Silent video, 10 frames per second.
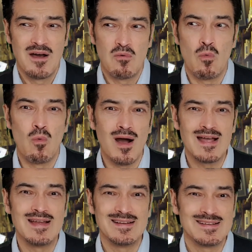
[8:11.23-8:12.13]

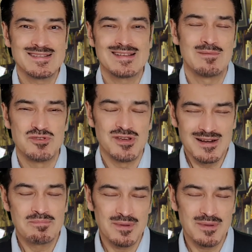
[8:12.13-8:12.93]
wider subject,